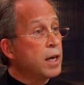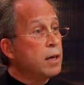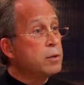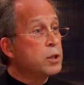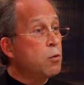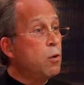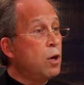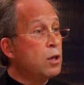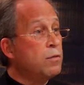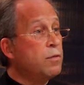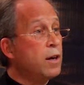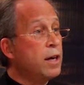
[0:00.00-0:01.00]
I was
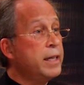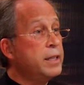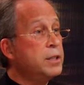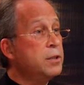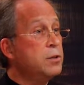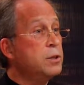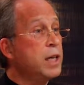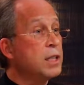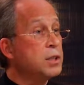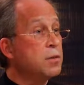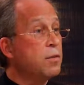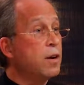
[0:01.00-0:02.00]
qualified to
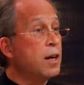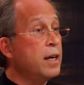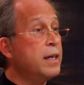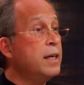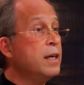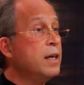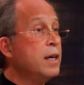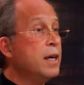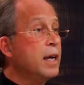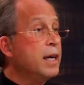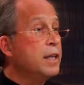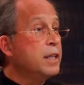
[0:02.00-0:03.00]
testify
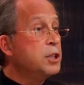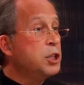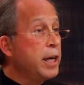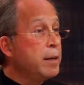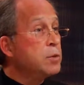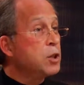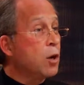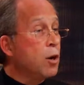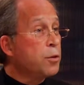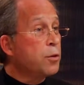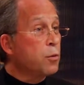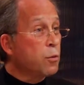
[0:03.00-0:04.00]
in the James
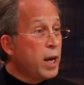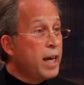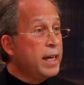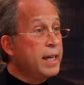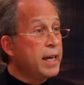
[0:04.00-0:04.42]
Arthur Ray